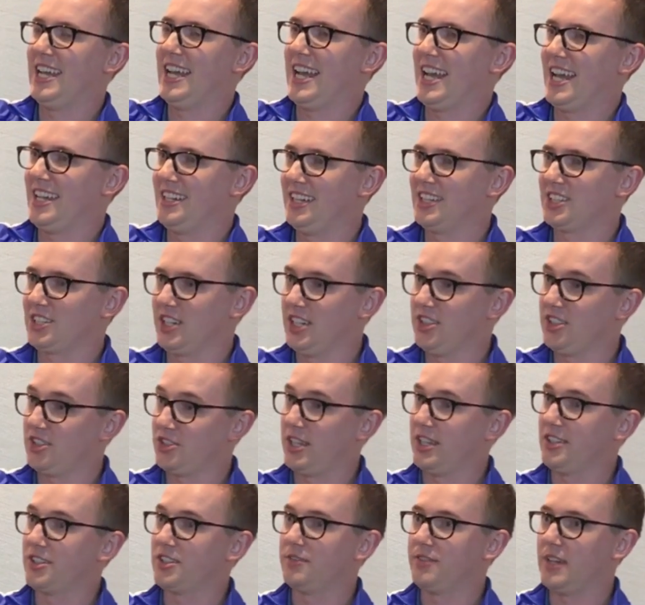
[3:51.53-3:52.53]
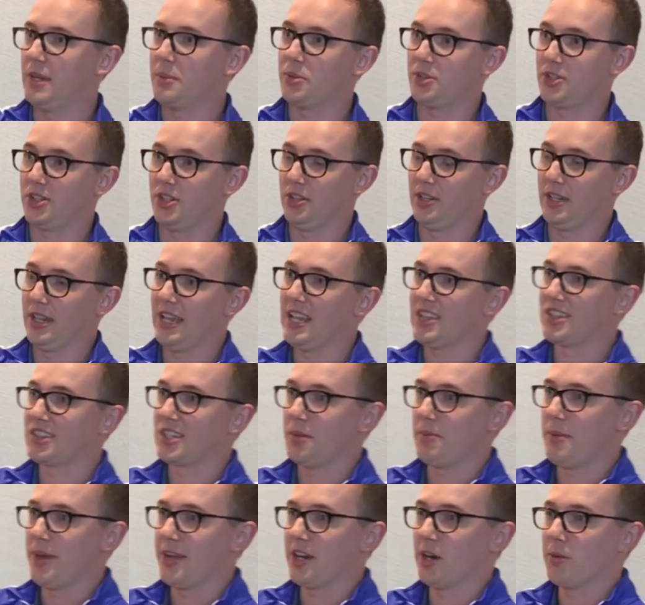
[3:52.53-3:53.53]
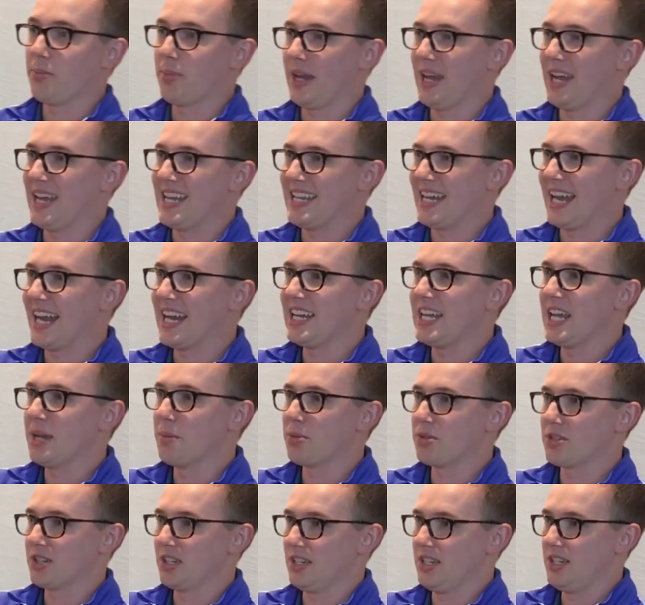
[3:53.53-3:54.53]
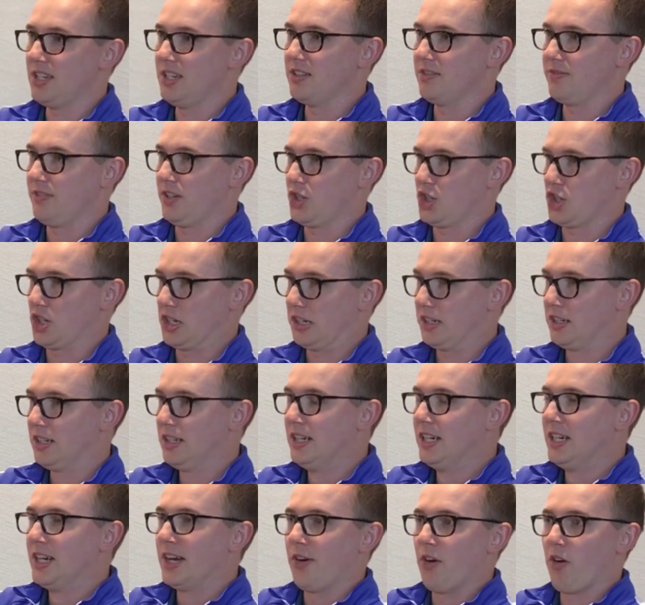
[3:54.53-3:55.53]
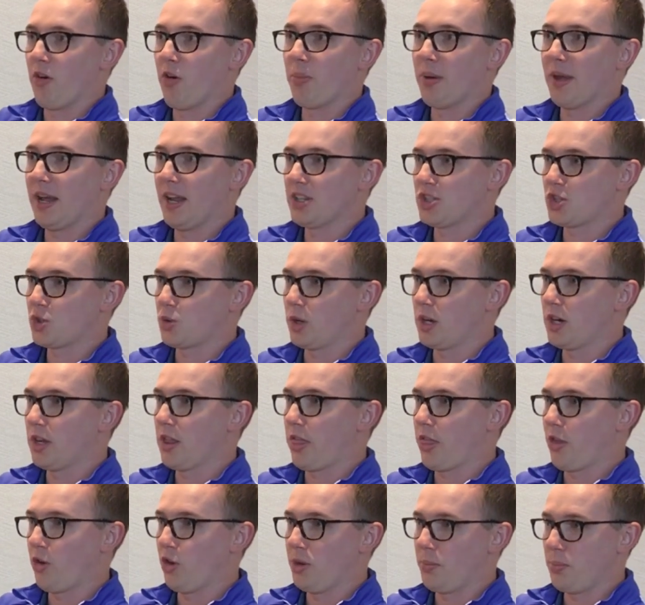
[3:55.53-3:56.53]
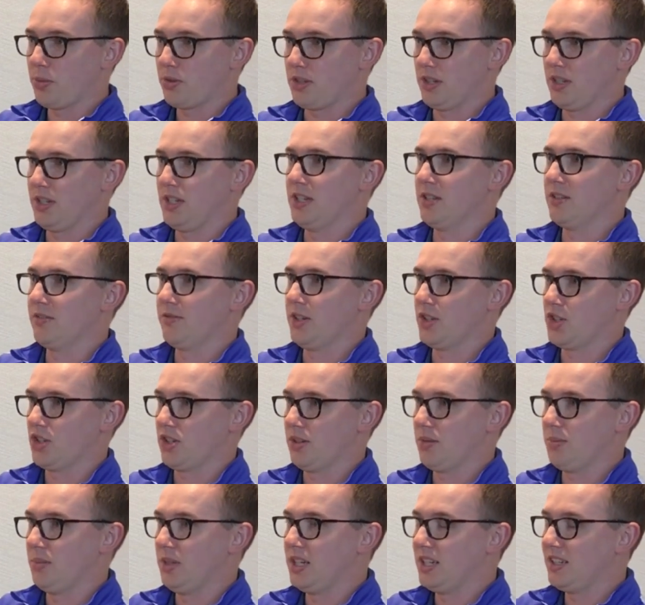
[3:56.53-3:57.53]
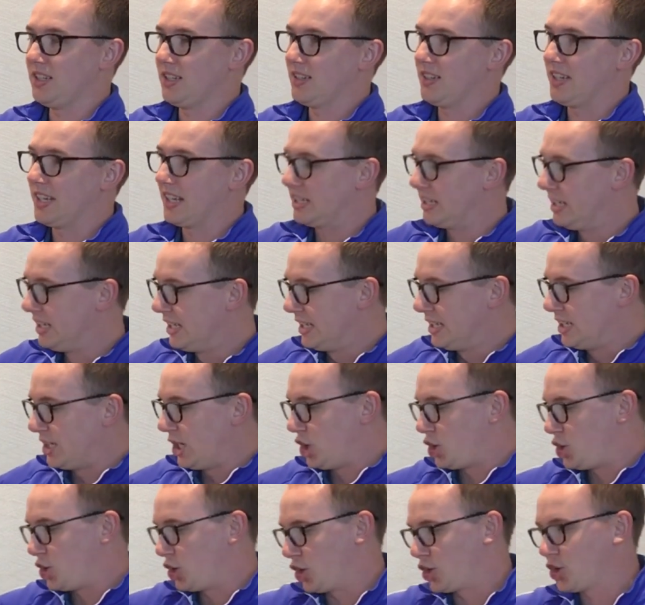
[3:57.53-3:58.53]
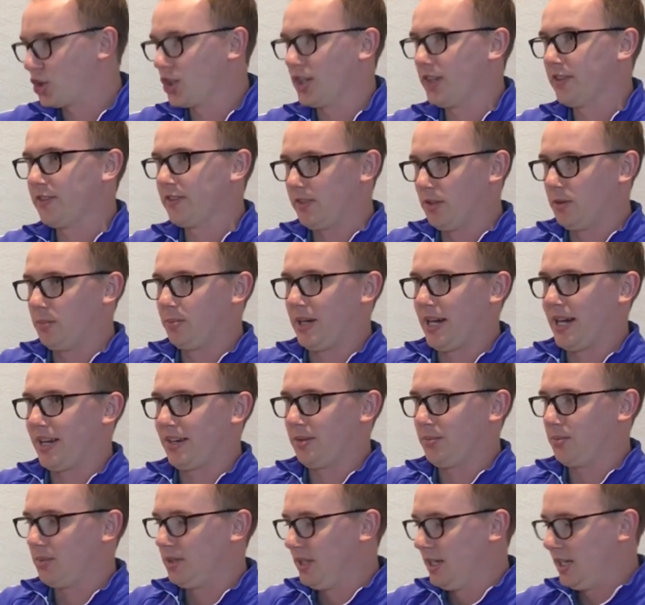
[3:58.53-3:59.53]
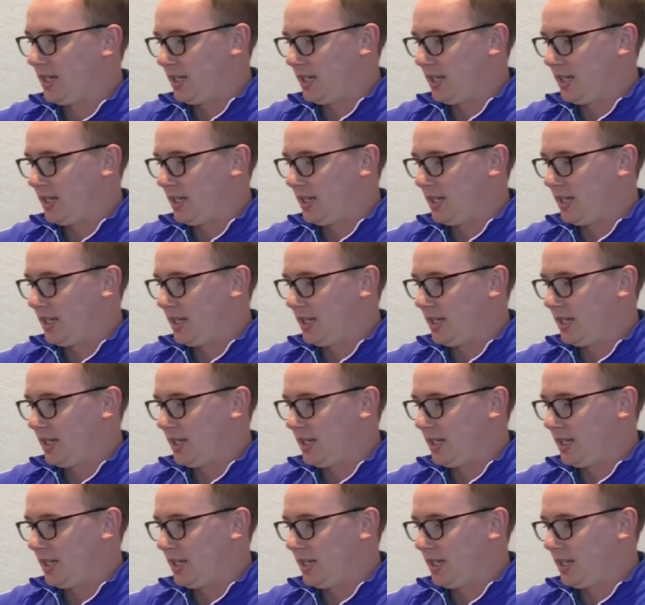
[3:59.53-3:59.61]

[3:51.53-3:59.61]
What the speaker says: Yeah, isn't that crazy? So that's the vapor seal. Now that's going to make our pan 98% heat efficient. Normal pan is 20 to 30% heat efficient, meaning that like it's just cooking from the bottom.